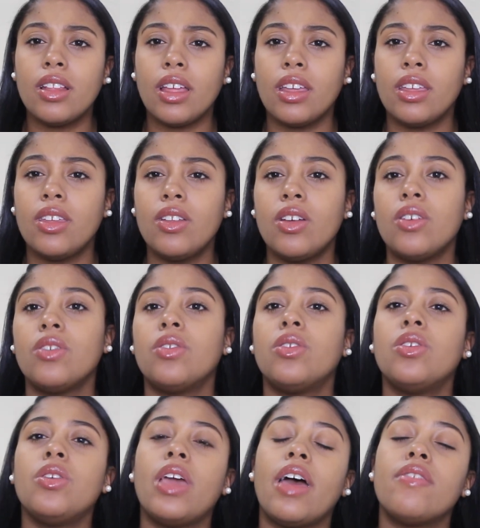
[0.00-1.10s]
Like, you know,
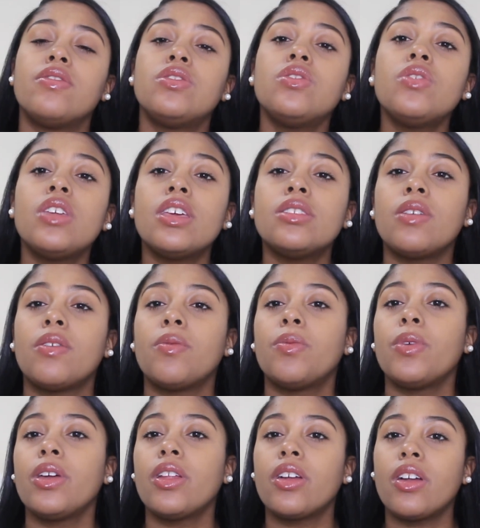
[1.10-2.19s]
we have 2 kids, we have a
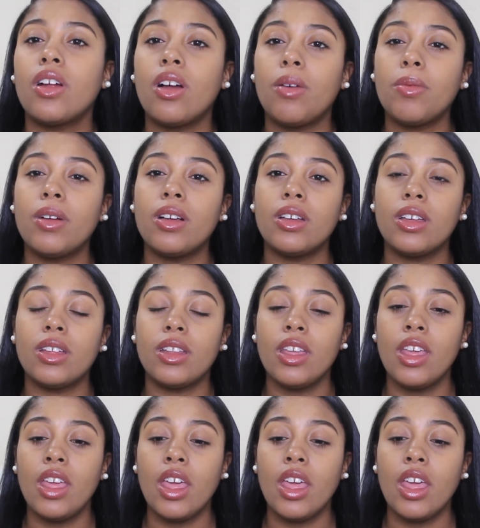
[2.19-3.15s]
boy and a girl, I'm good.